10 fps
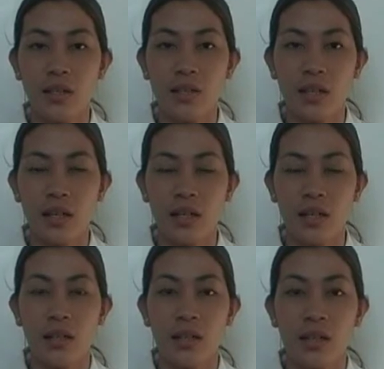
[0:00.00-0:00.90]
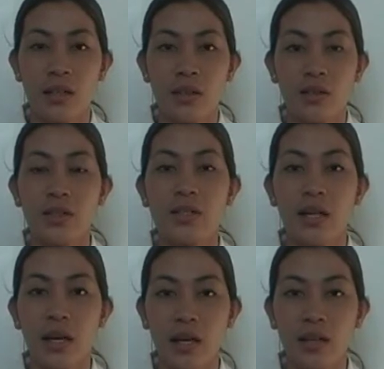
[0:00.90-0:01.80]
as a
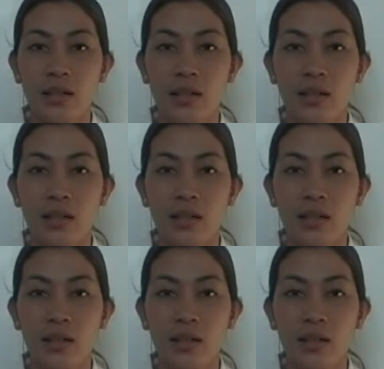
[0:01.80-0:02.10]
nursing aide.